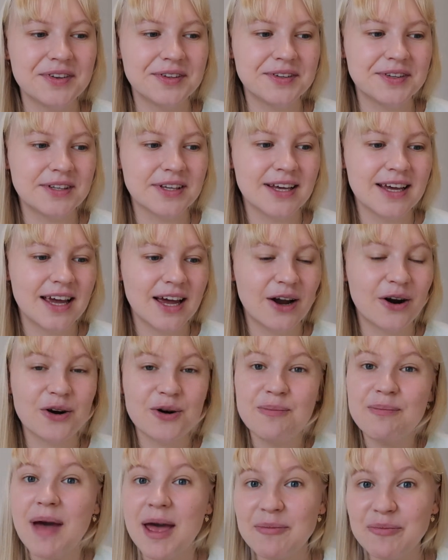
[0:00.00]
with
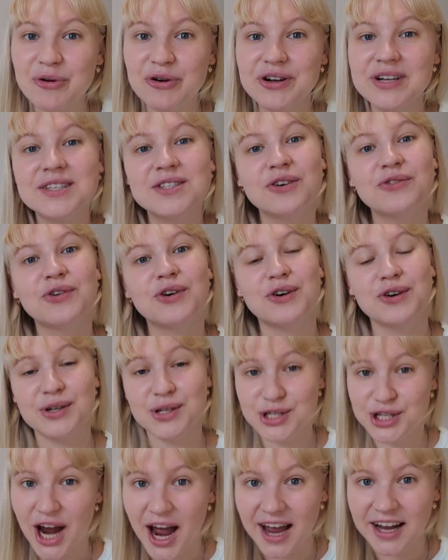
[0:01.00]
her memories of her
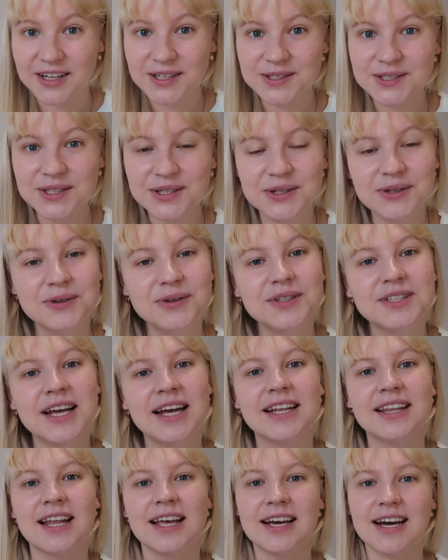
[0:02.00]
childhood
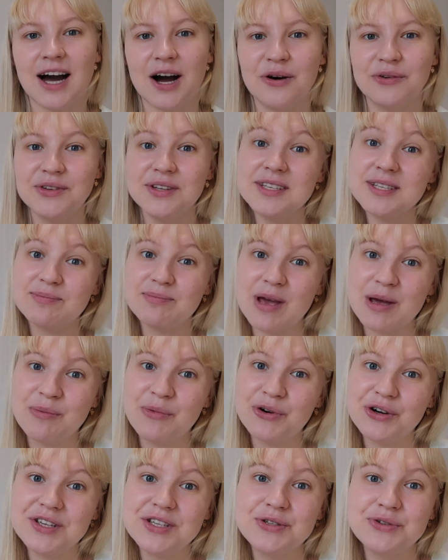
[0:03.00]
and like how these
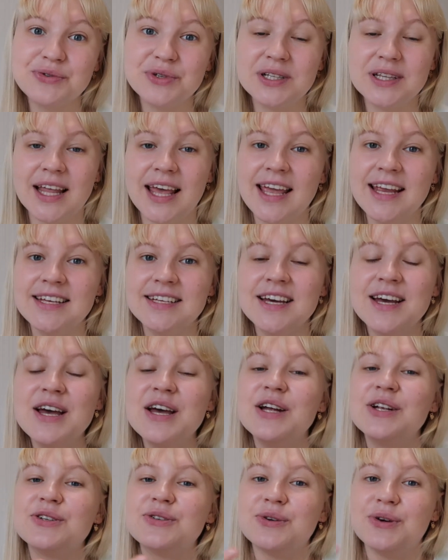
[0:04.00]
memories relate
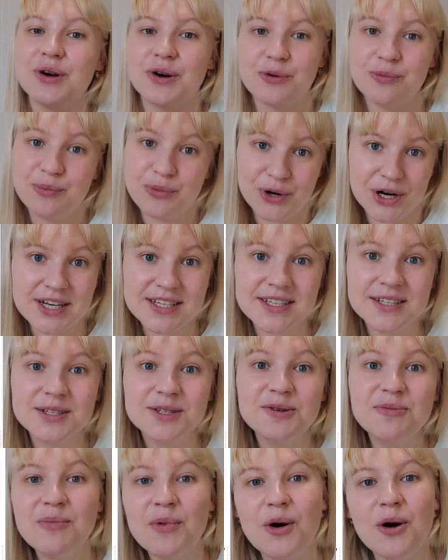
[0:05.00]
to her
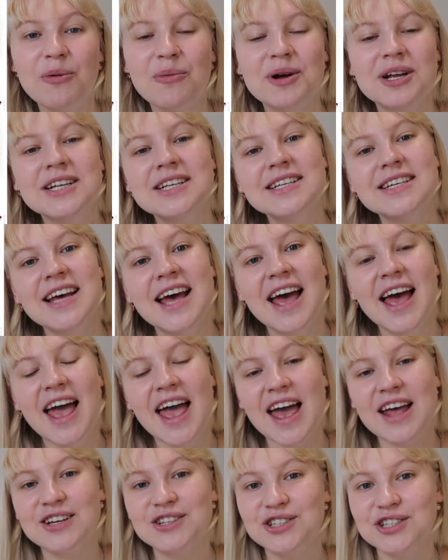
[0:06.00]
present moment,
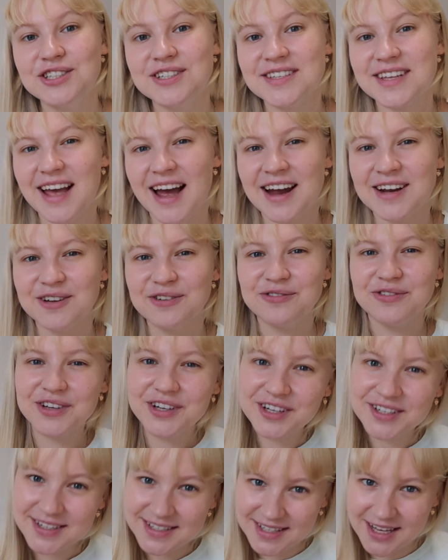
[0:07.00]
and she just kind of
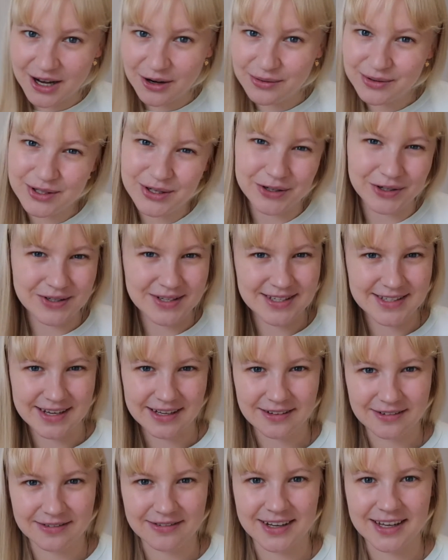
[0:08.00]
figures out
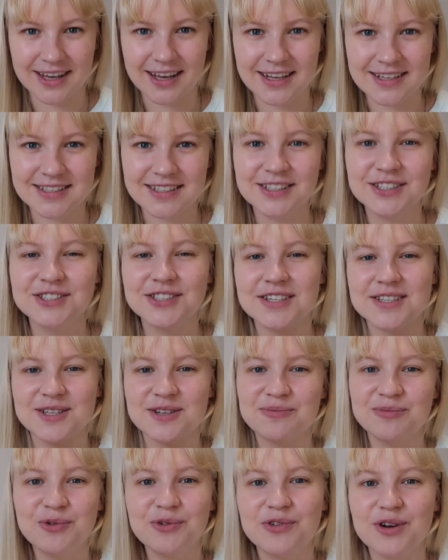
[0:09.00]
herself, I guess. It's
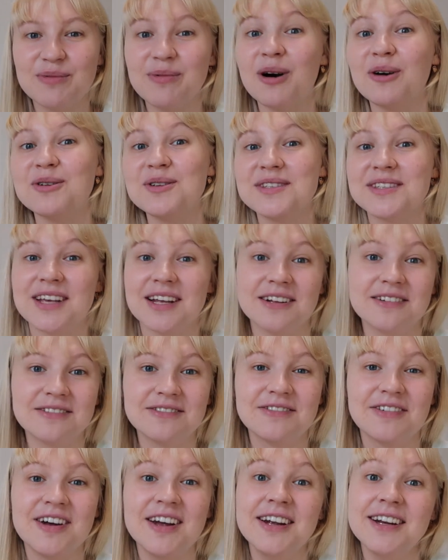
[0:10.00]
just a movie about
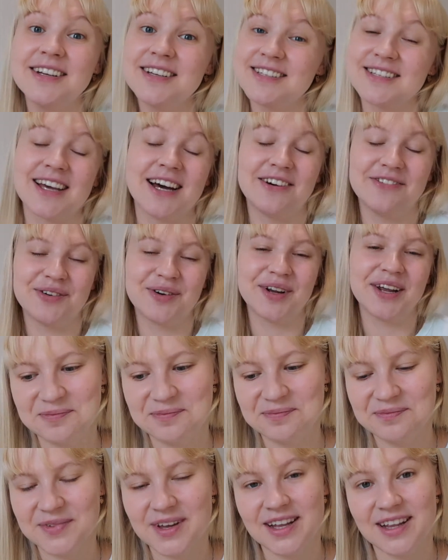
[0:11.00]
self-discovery.
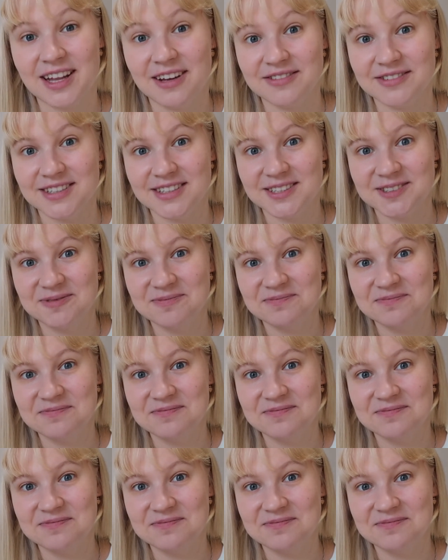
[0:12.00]
I loved it.